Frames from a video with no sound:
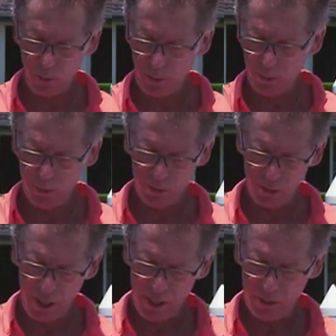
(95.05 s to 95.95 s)
When we pull the
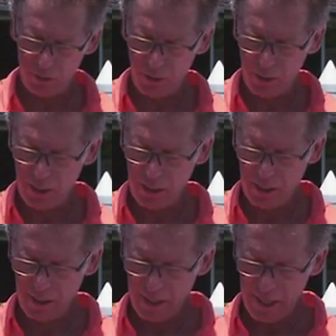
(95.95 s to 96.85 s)
scales
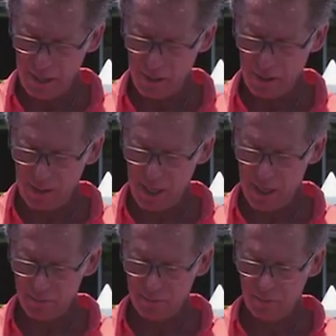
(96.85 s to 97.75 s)
out like
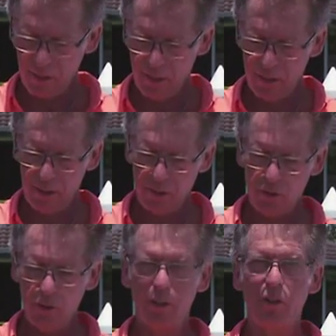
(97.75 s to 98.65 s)
that, you can
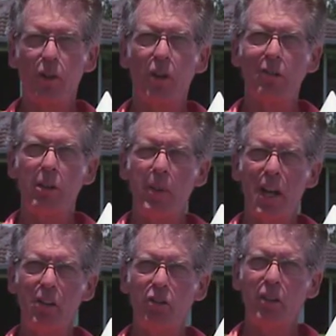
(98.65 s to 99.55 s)
see that the collar
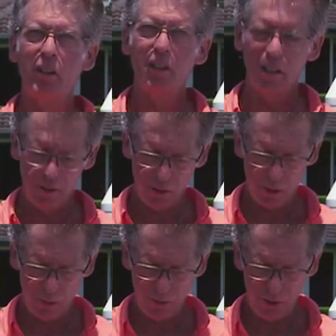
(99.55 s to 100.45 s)
remains in the
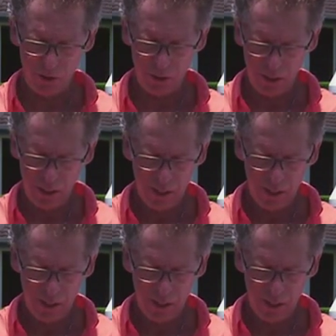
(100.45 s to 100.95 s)
top position.